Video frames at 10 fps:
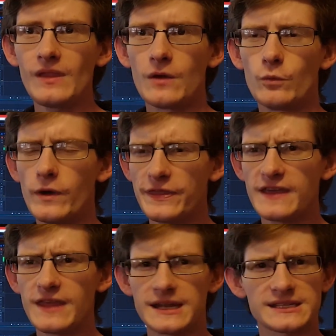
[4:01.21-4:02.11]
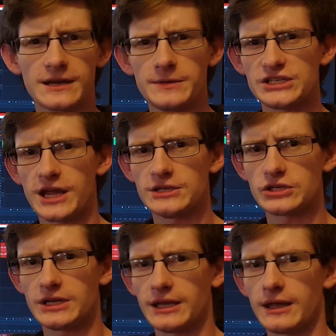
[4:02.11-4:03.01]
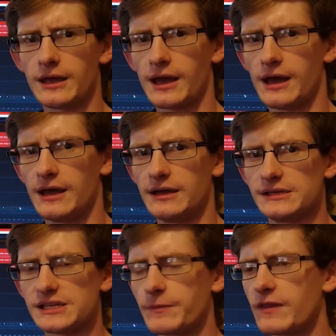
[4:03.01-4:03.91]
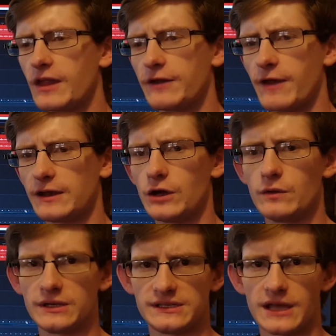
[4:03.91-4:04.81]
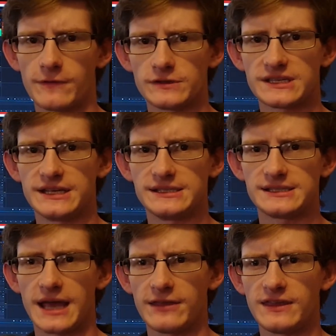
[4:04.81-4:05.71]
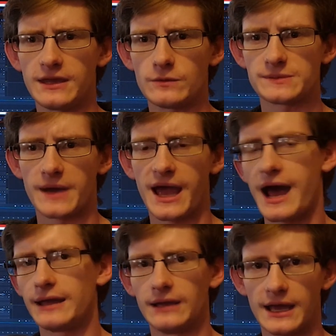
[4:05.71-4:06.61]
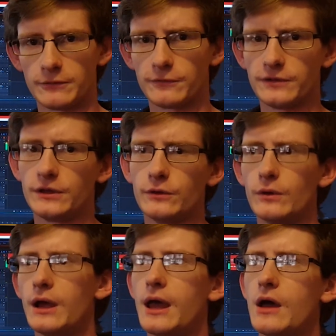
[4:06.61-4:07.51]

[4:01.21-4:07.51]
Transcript: One thing that is going to be changing, something that I've had going ever since I think it was my highlight review,